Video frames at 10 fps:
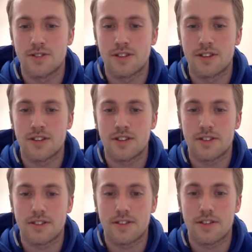So I think,
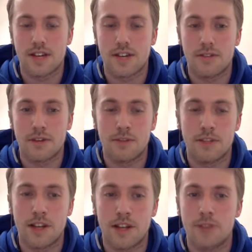I mean,
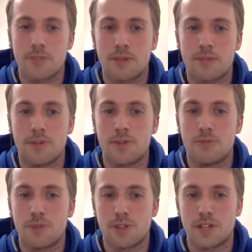a lot of people do
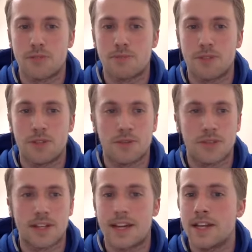push-ups but don't
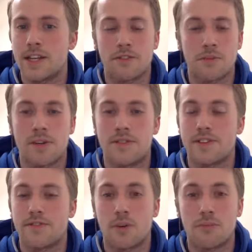get any of the
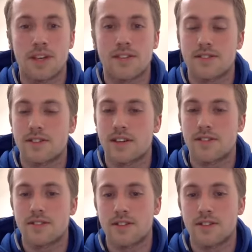benefit from the exercise.